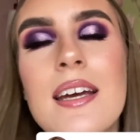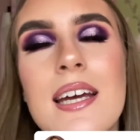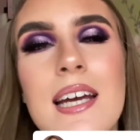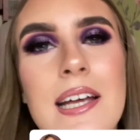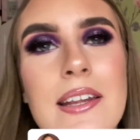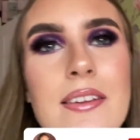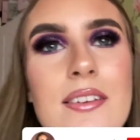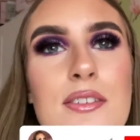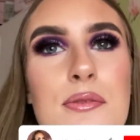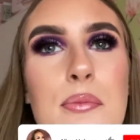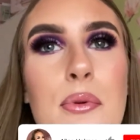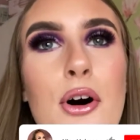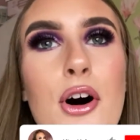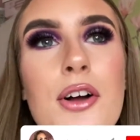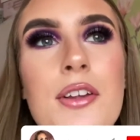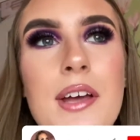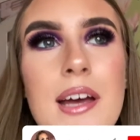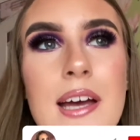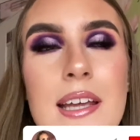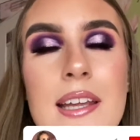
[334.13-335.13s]
This
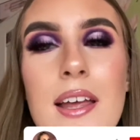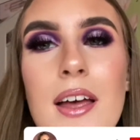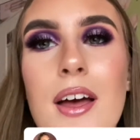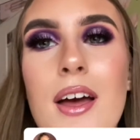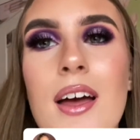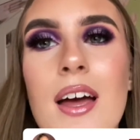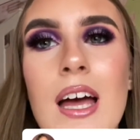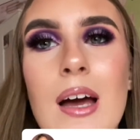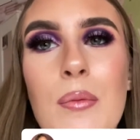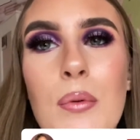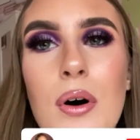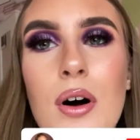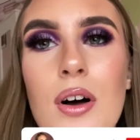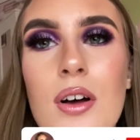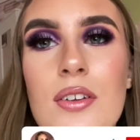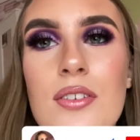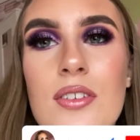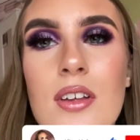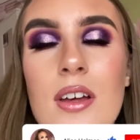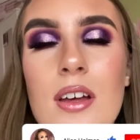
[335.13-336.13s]
morning
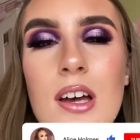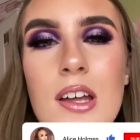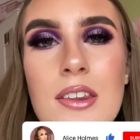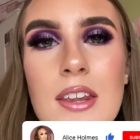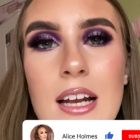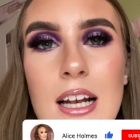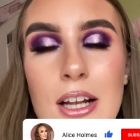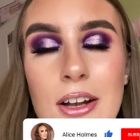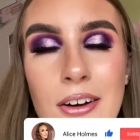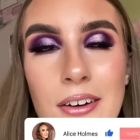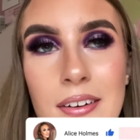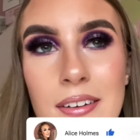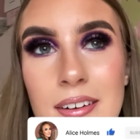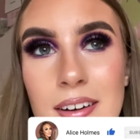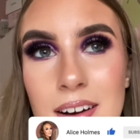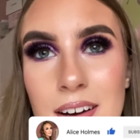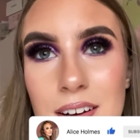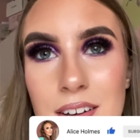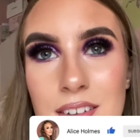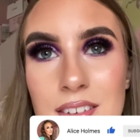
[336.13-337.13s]
was the
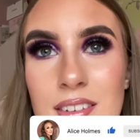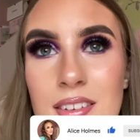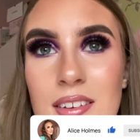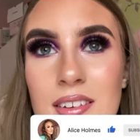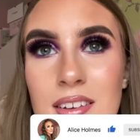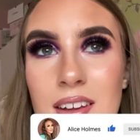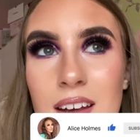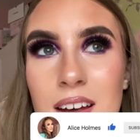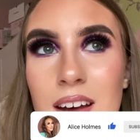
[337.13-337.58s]
longest